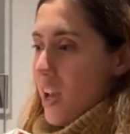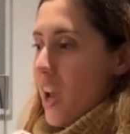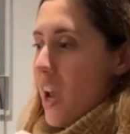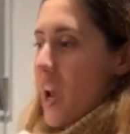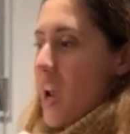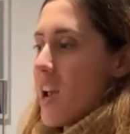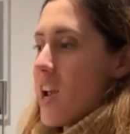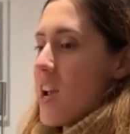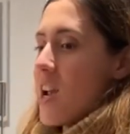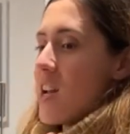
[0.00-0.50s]

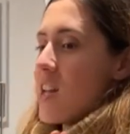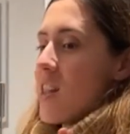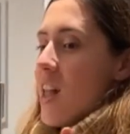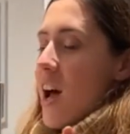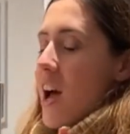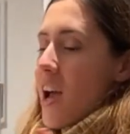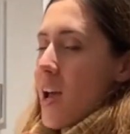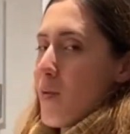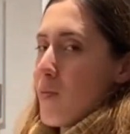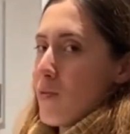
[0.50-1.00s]
and
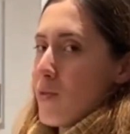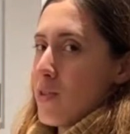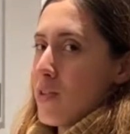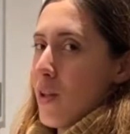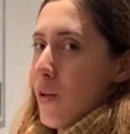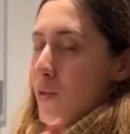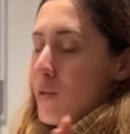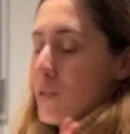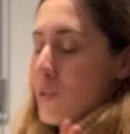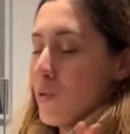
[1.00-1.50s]
I am
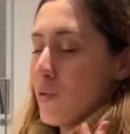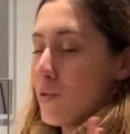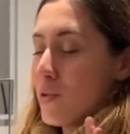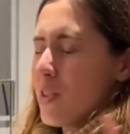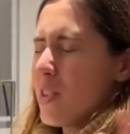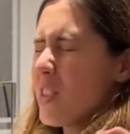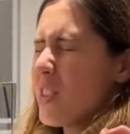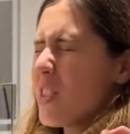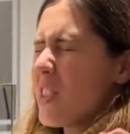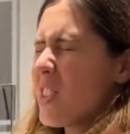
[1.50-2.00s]

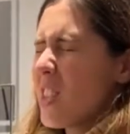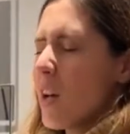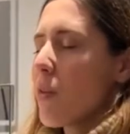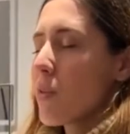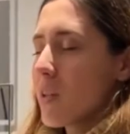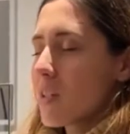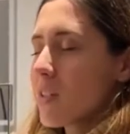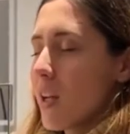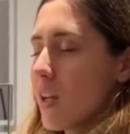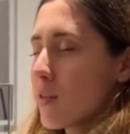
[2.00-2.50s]
so
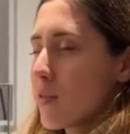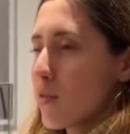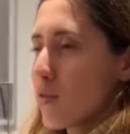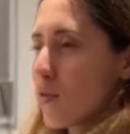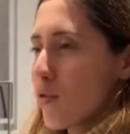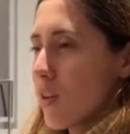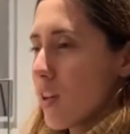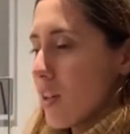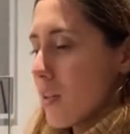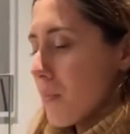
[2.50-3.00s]
excited to
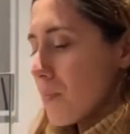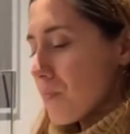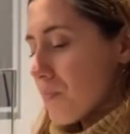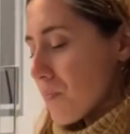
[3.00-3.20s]
try.